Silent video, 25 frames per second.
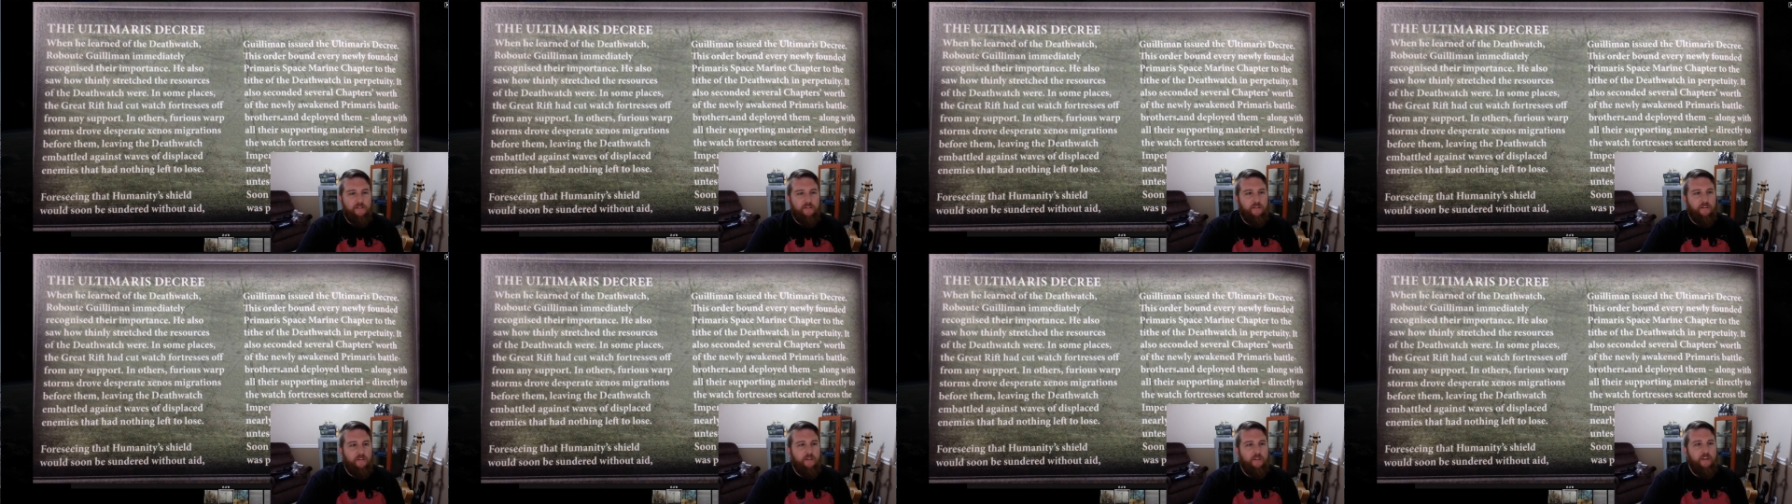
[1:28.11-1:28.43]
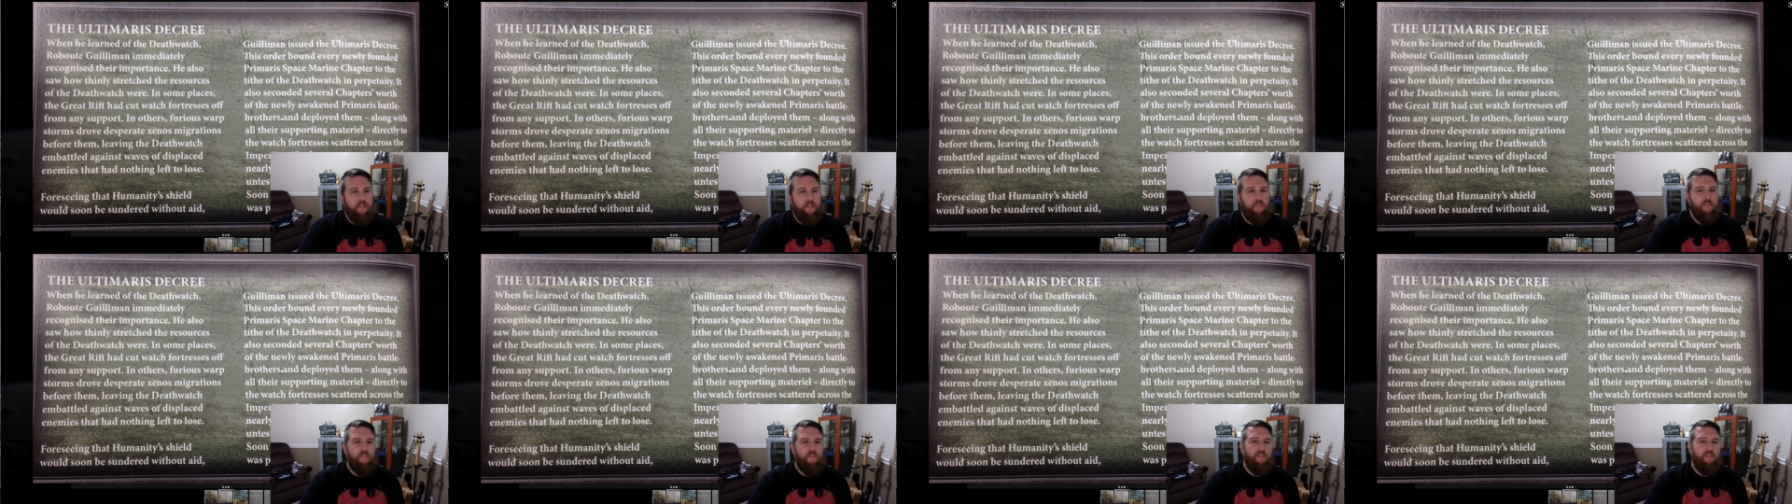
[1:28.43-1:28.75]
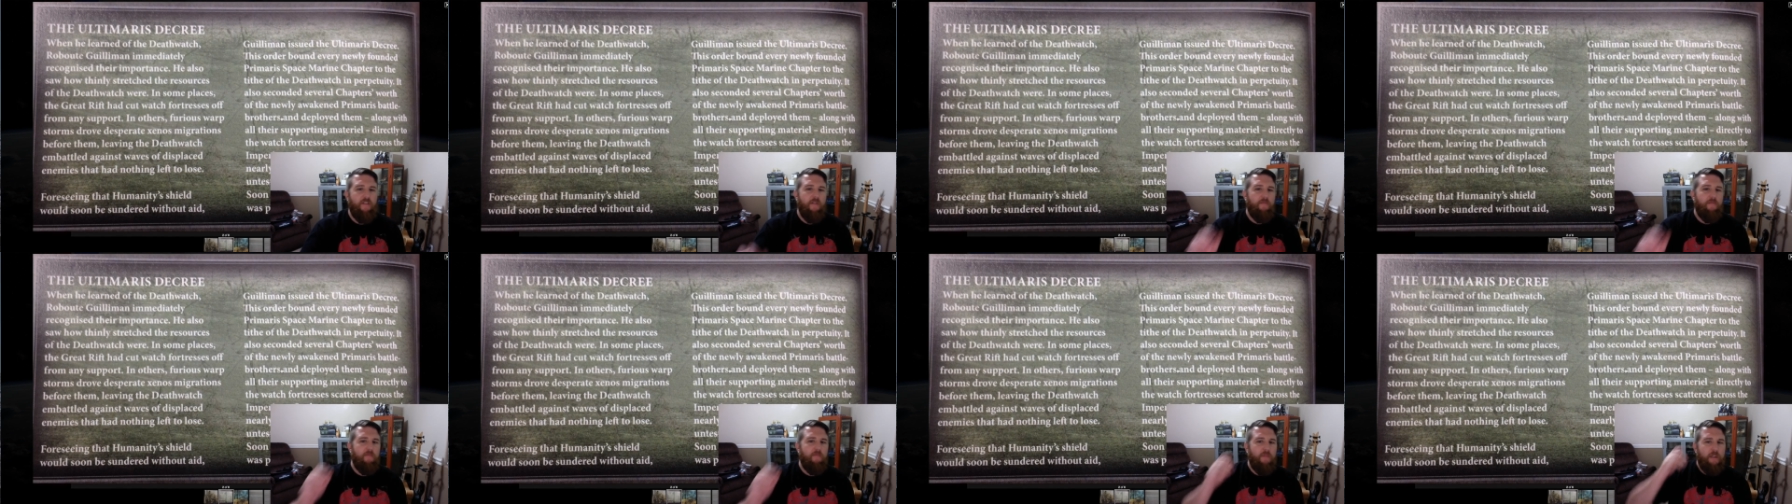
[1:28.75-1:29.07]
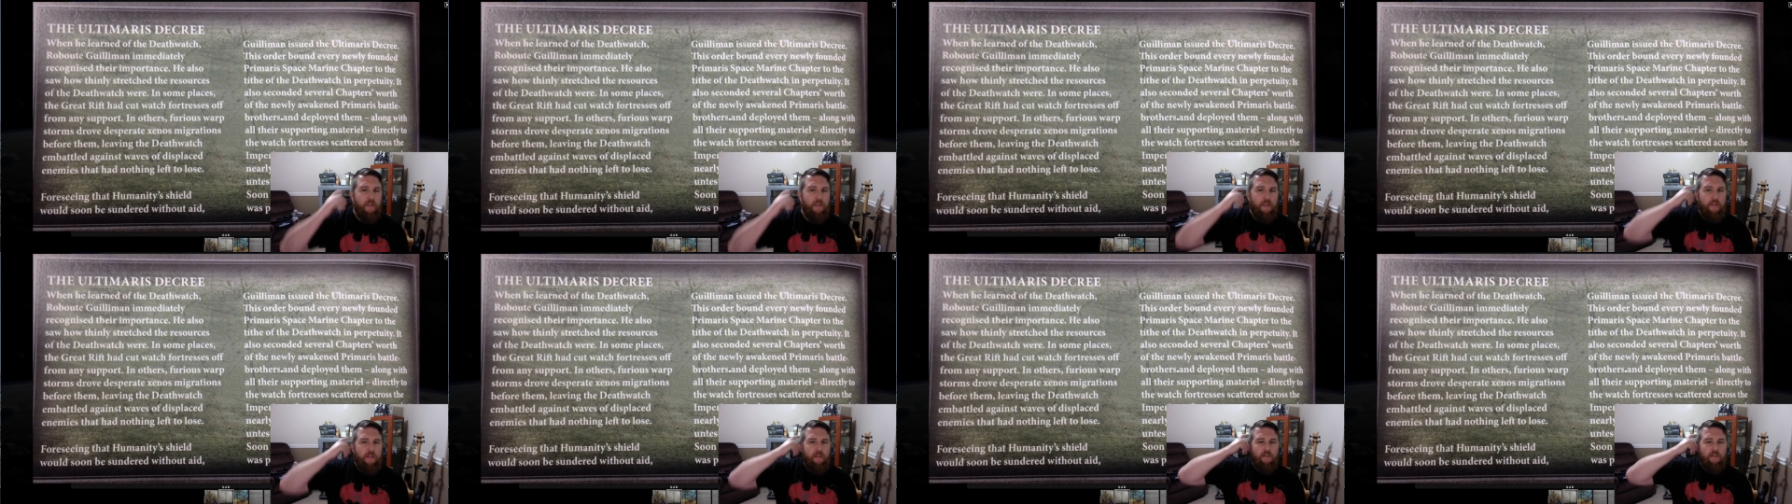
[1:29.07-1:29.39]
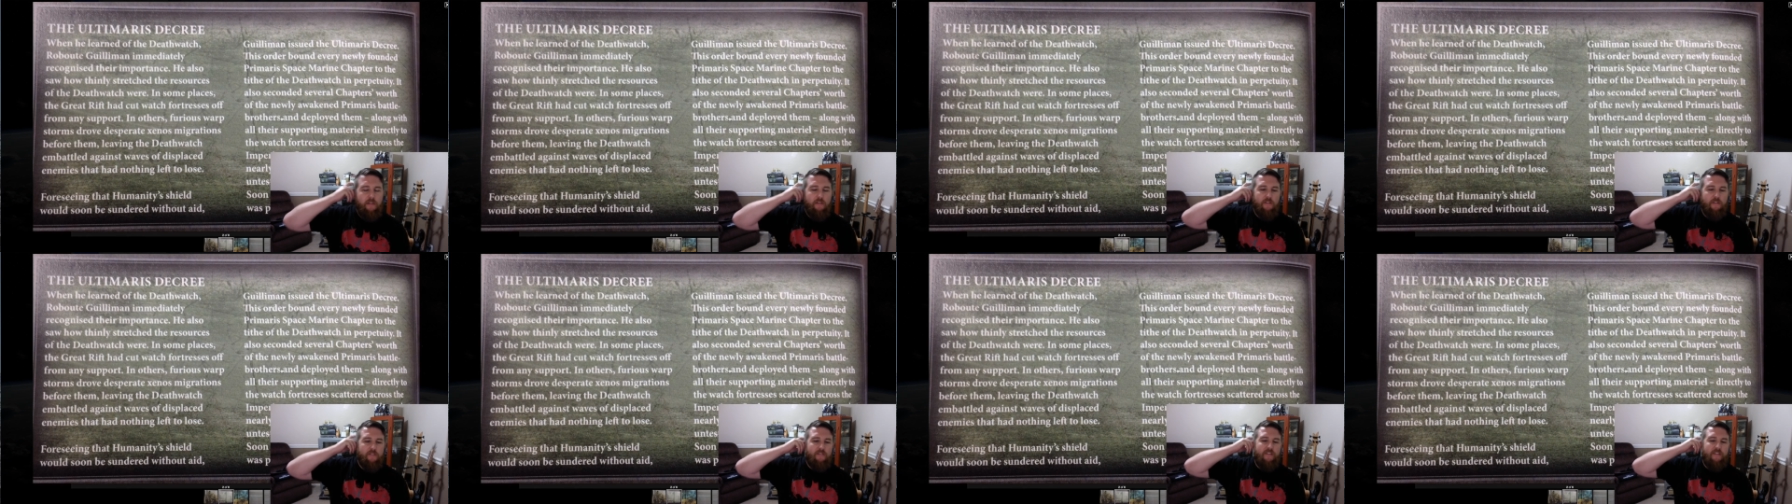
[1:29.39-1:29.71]
So these are some
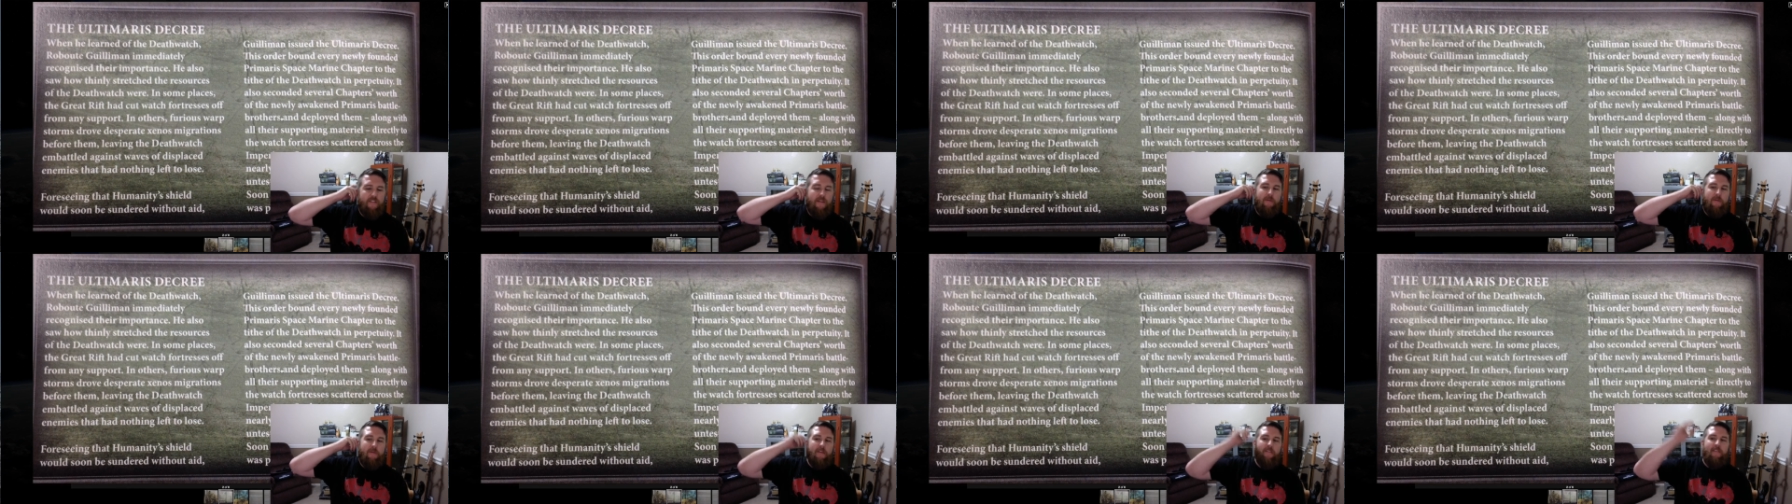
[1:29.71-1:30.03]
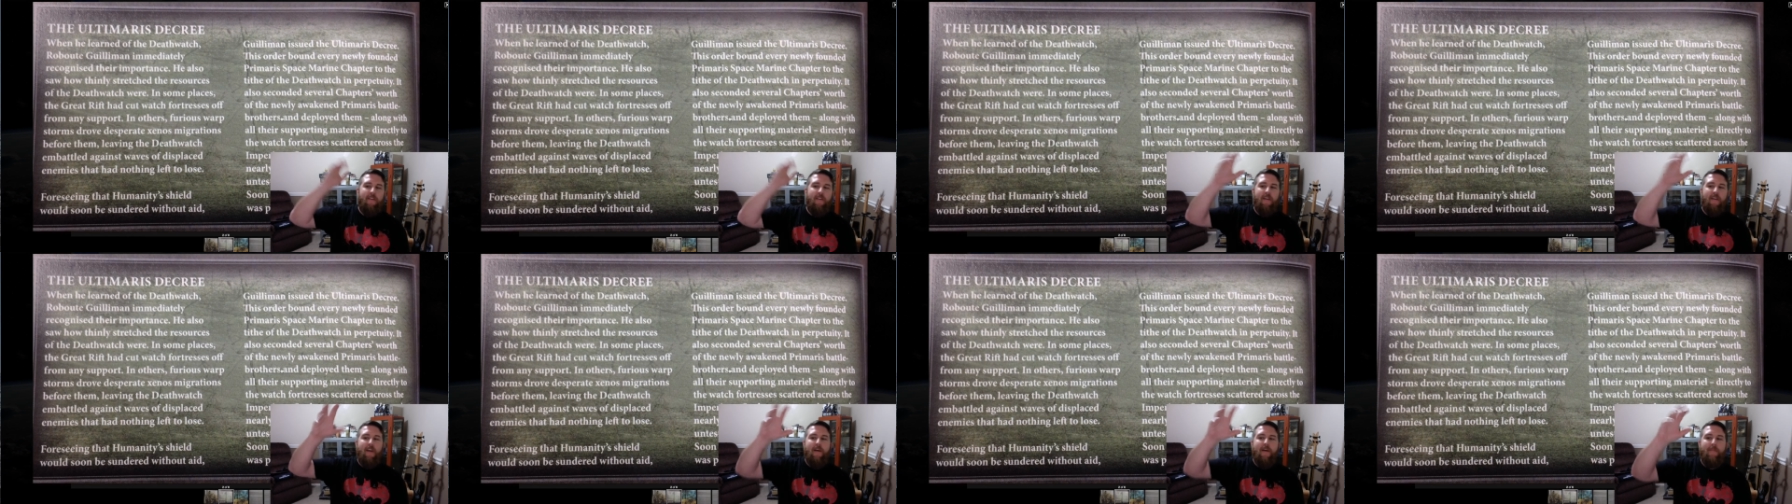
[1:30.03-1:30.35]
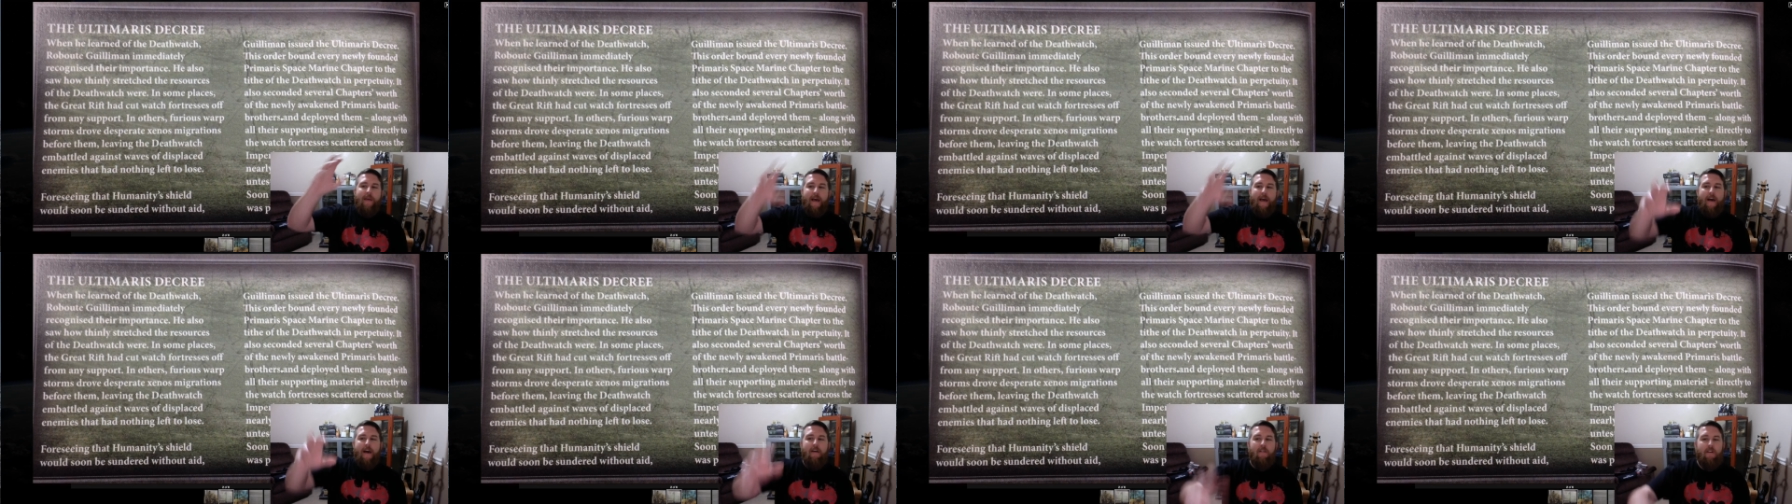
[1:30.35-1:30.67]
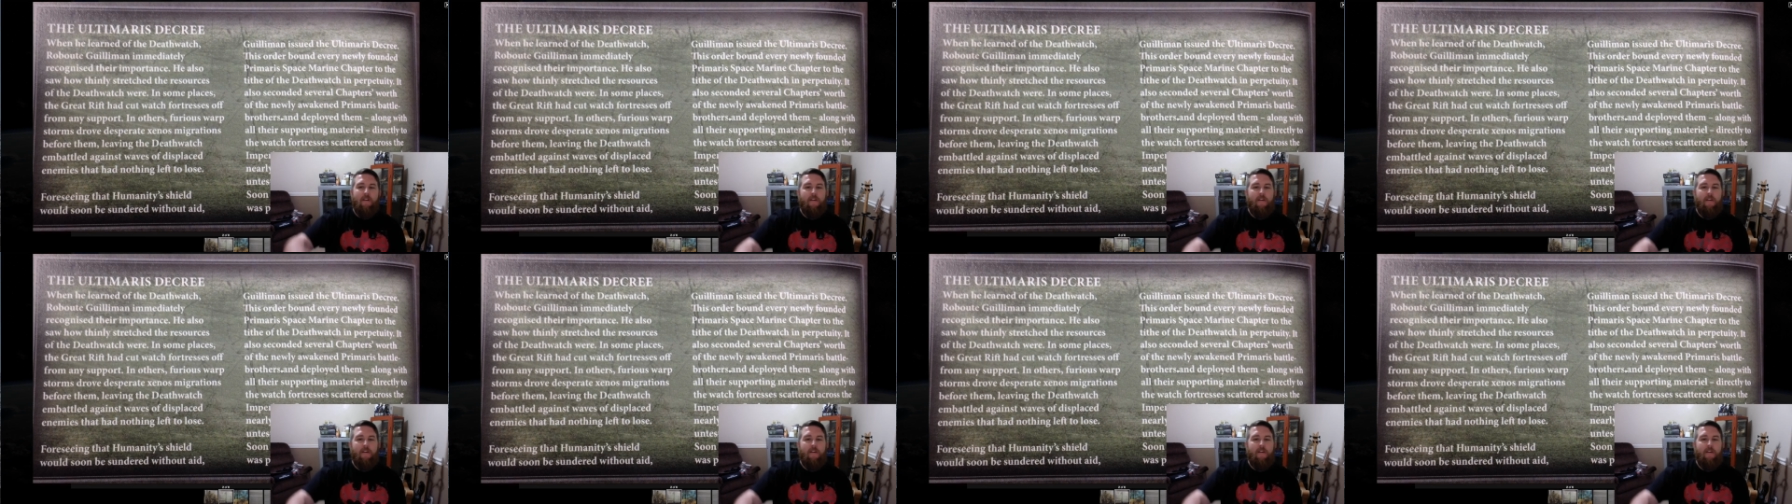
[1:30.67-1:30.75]
little snippets that come out